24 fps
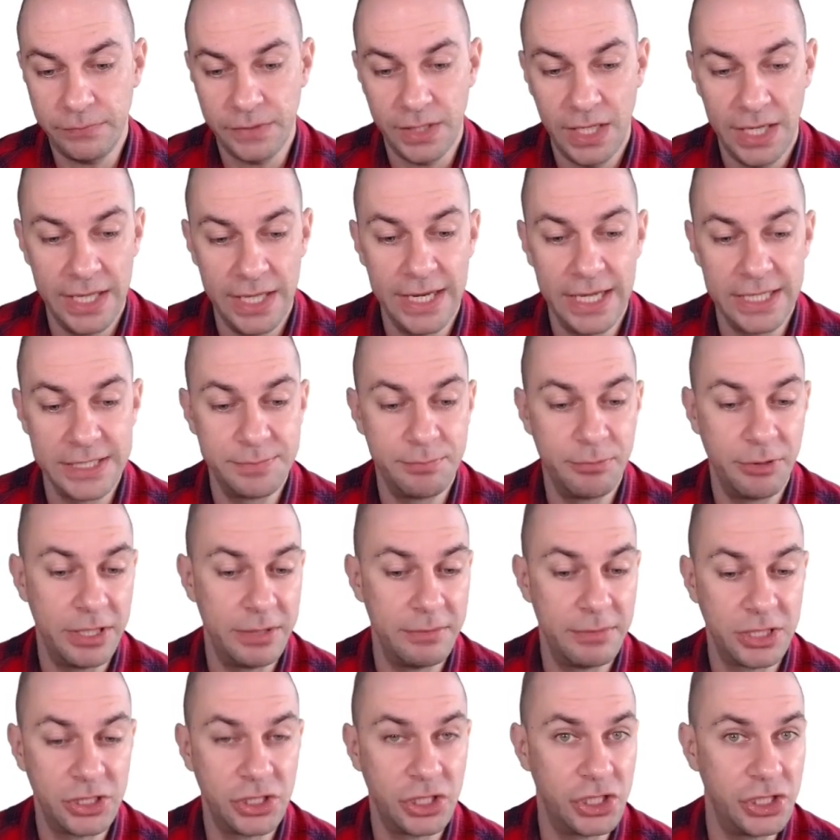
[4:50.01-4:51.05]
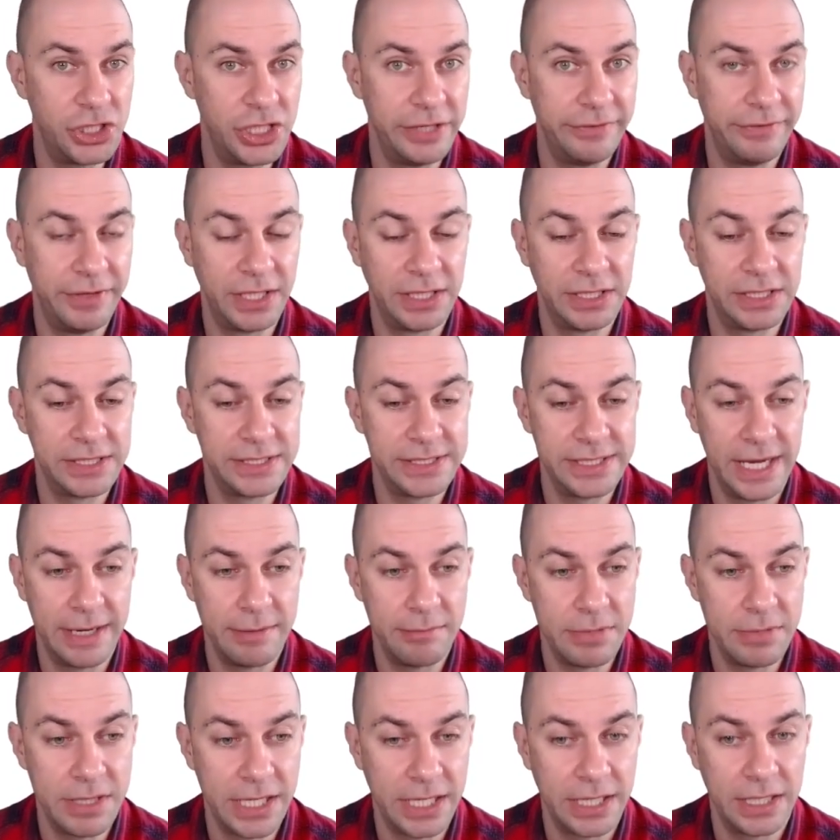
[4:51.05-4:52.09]
And that's pretty much achieving the same
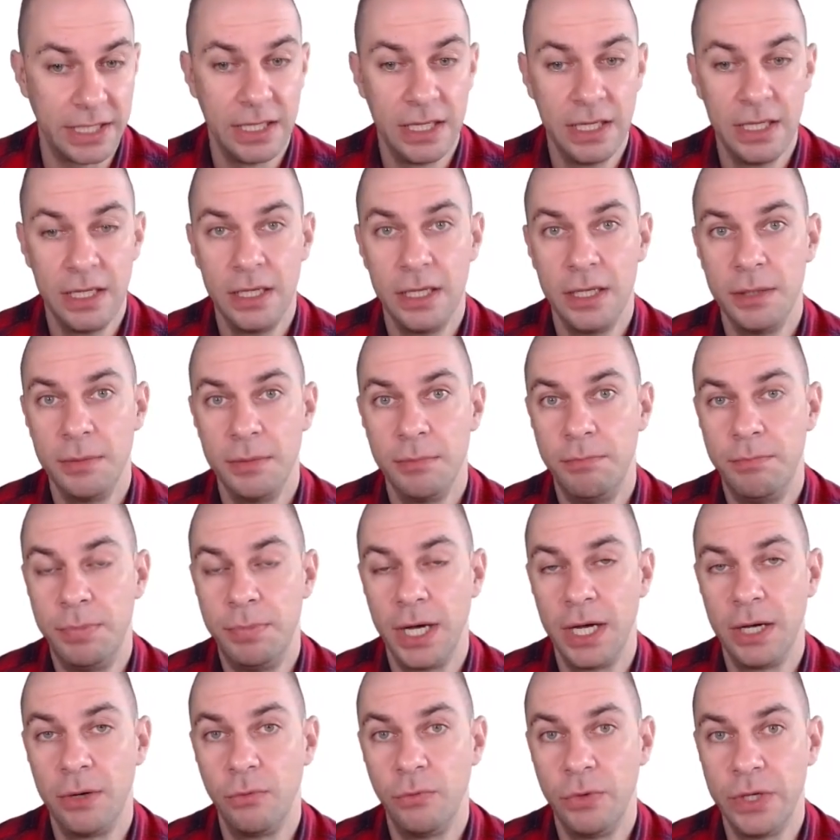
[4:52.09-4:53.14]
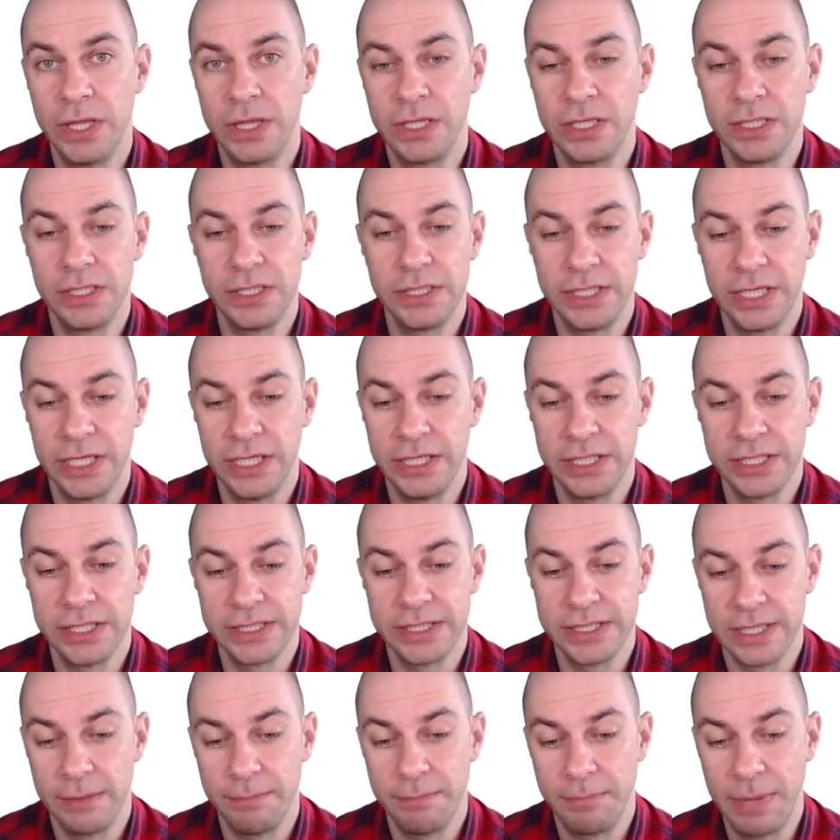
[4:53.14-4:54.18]
thing, but with continuous
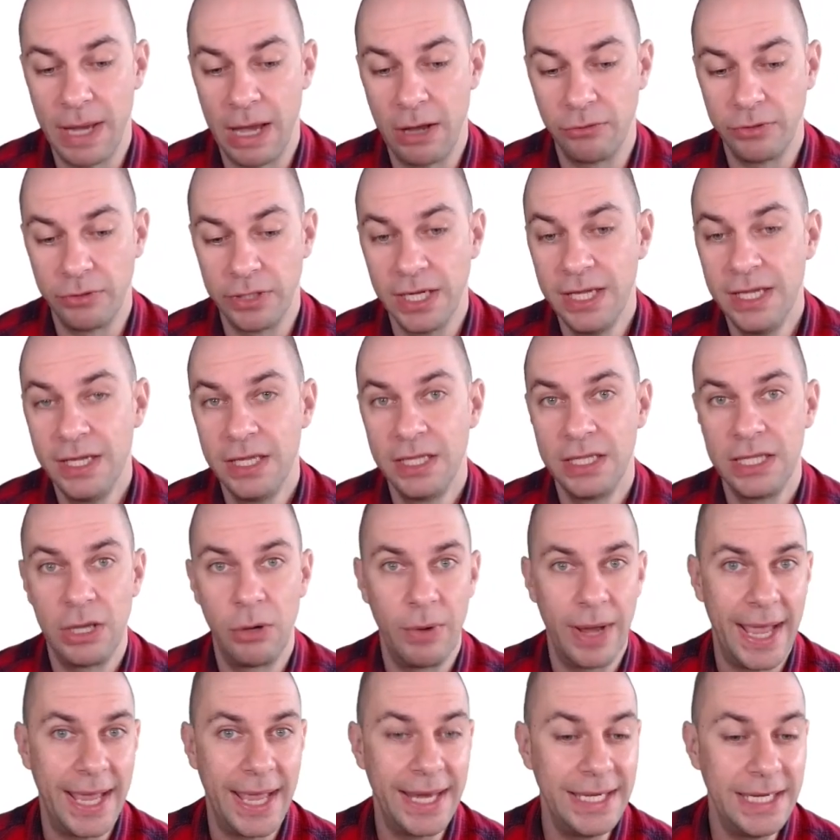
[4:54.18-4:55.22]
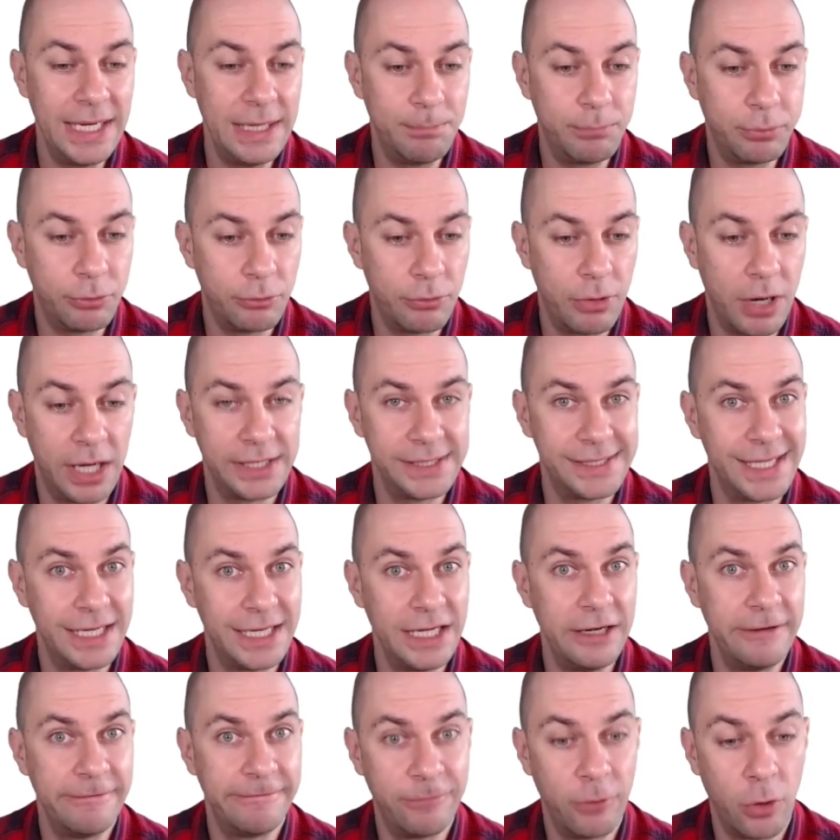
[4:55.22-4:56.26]
compounding. Now, any price,
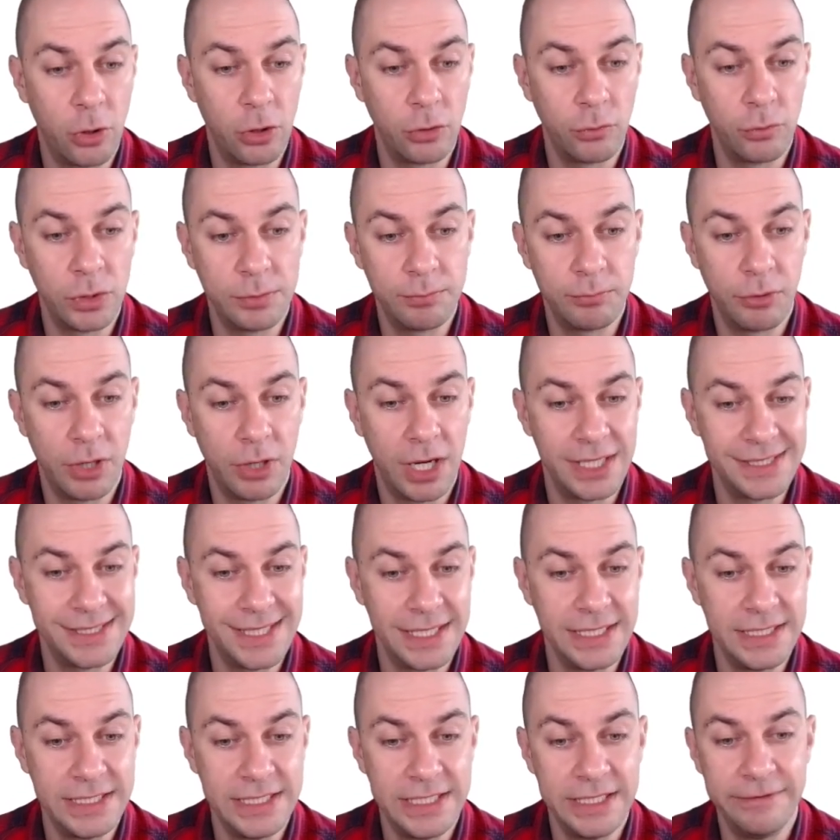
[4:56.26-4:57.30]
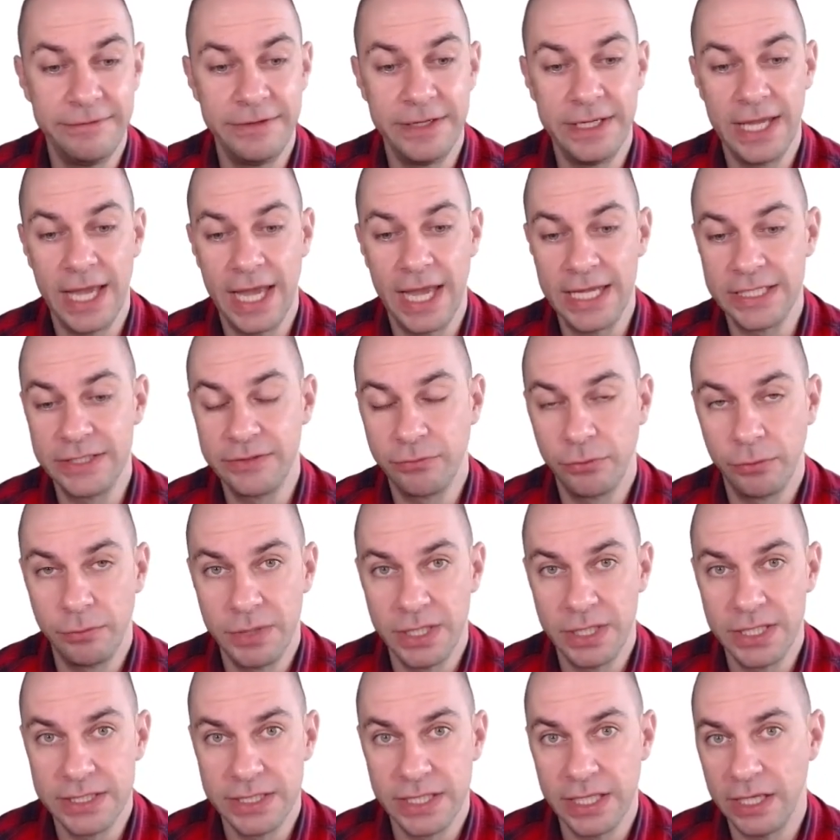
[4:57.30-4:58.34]
any forward price that deviates from
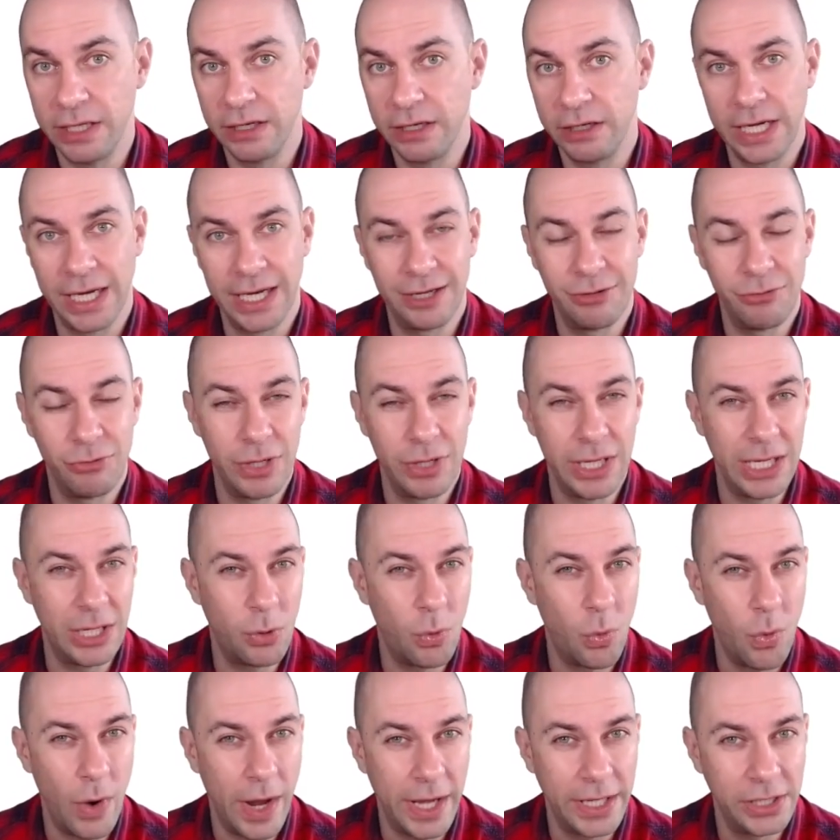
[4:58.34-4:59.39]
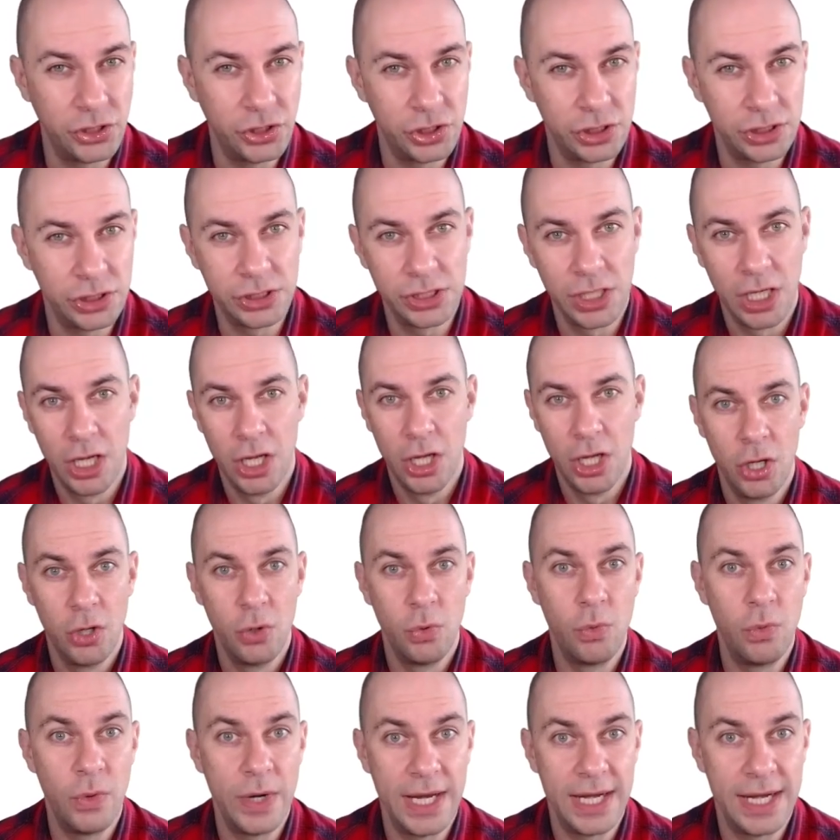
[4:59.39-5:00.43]
these theoretical equations
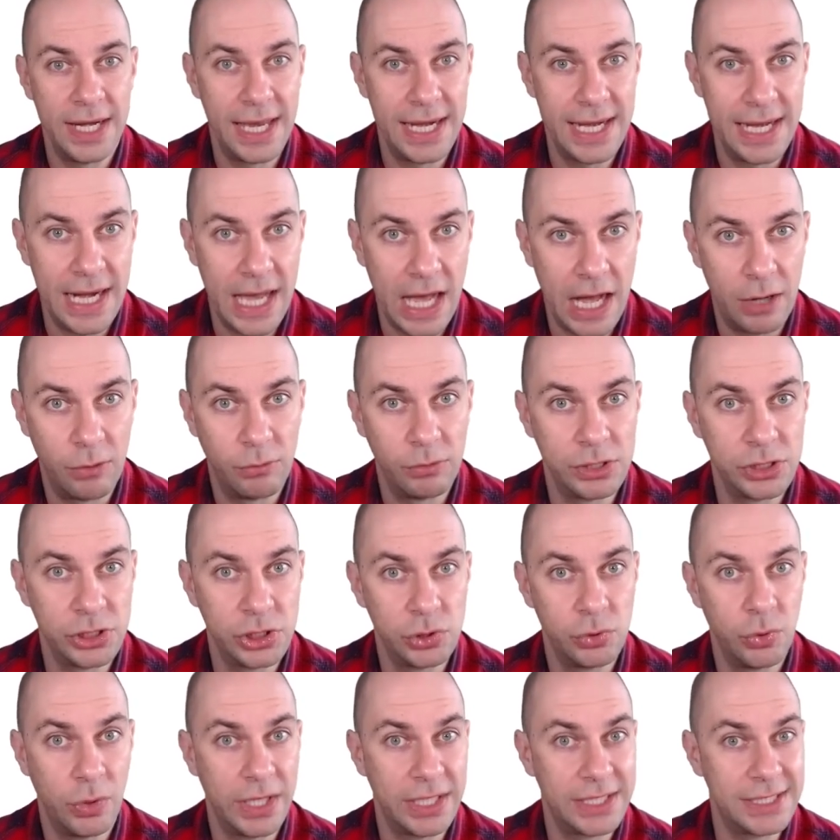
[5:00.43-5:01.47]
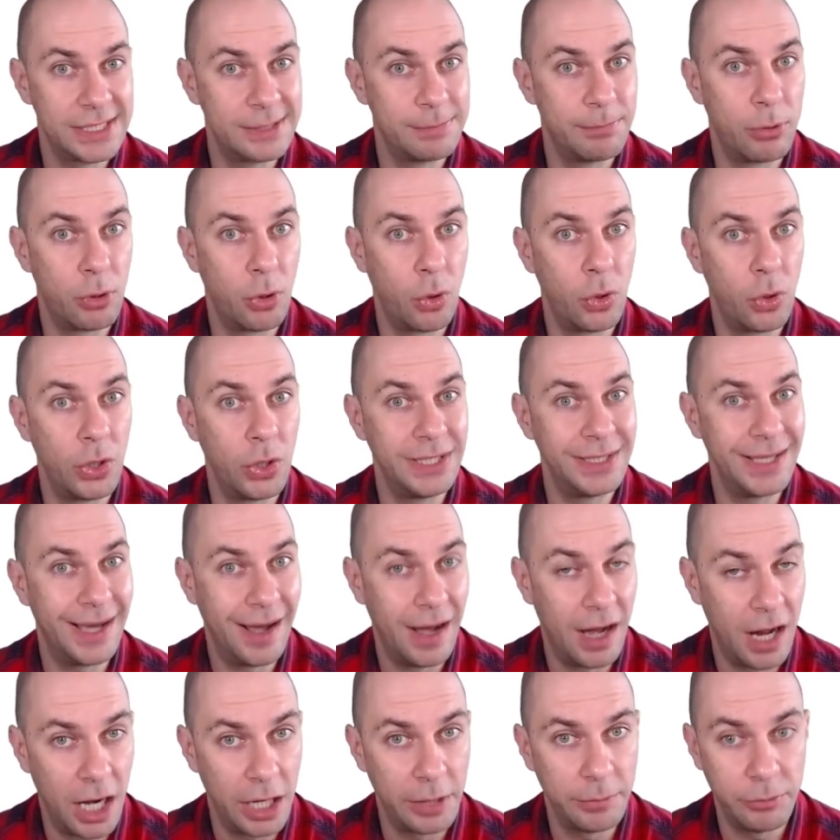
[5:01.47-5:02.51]
will allow us to exploit
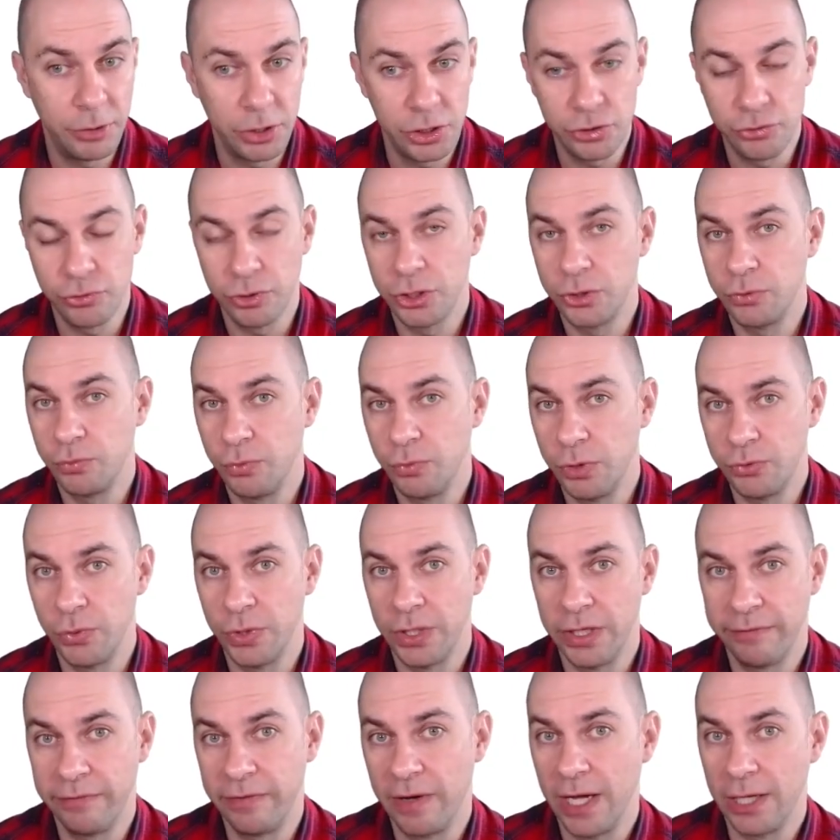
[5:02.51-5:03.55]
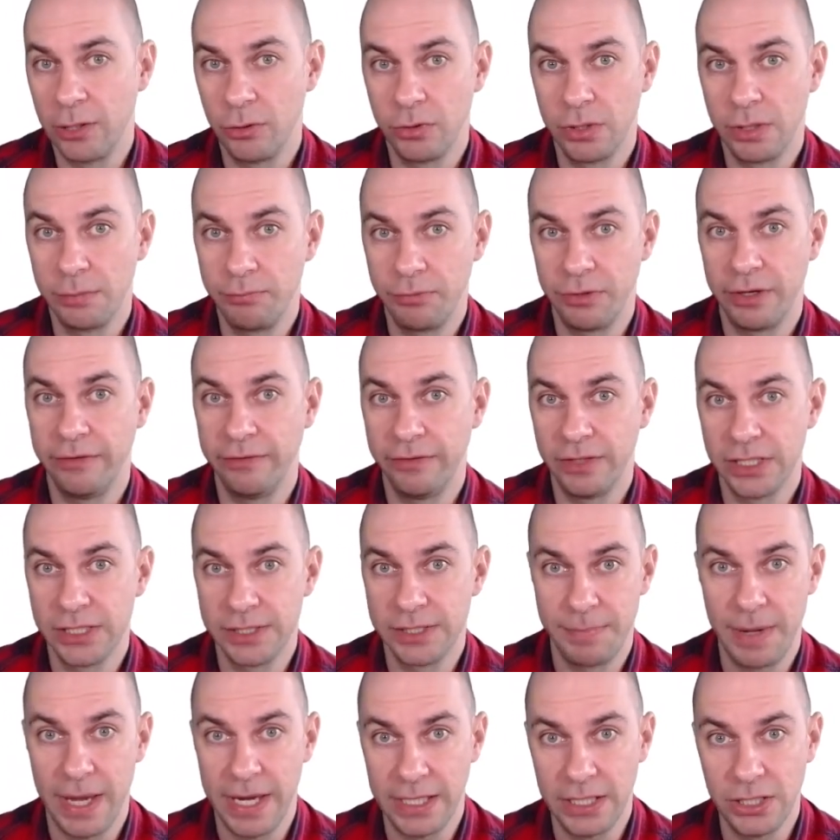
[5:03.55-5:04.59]
arbitrage, which we defined on the previous
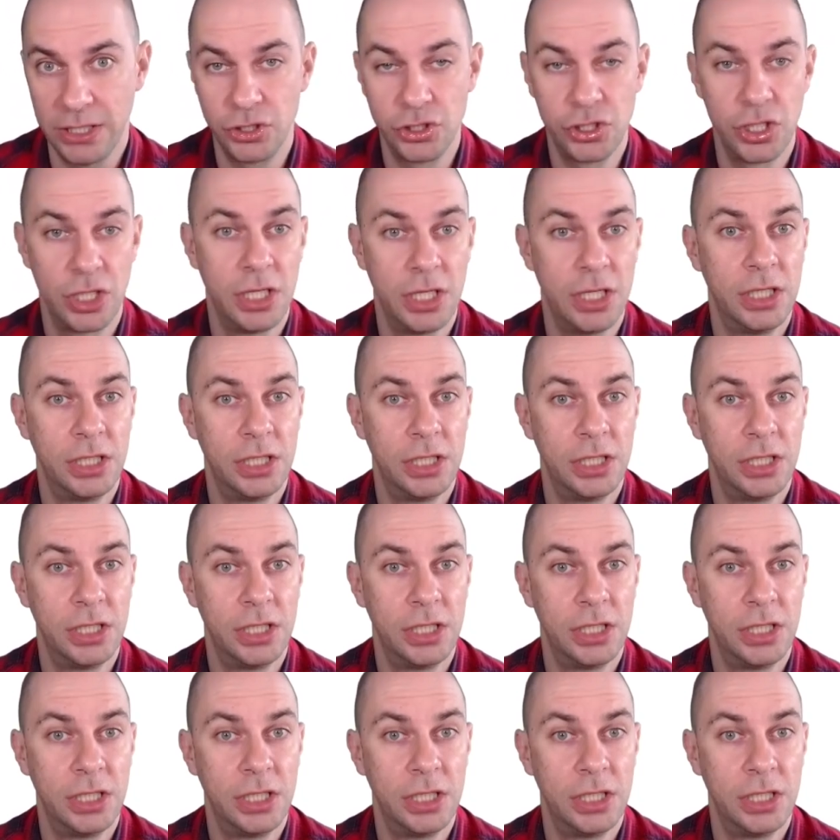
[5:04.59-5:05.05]
page.